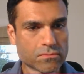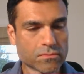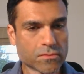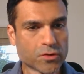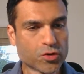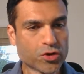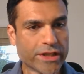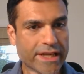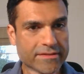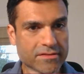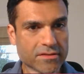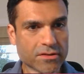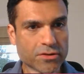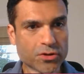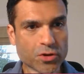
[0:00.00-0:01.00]
So yes,
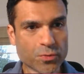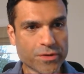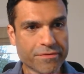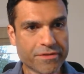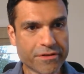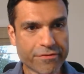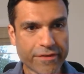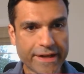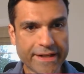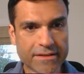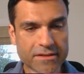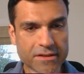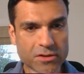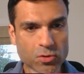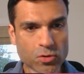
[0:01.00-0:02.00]
so we've defined
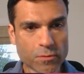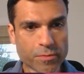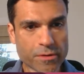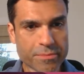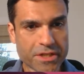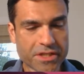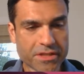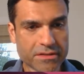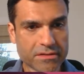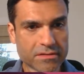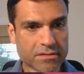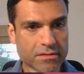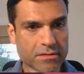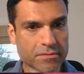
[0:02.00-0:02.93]
the tool permissions.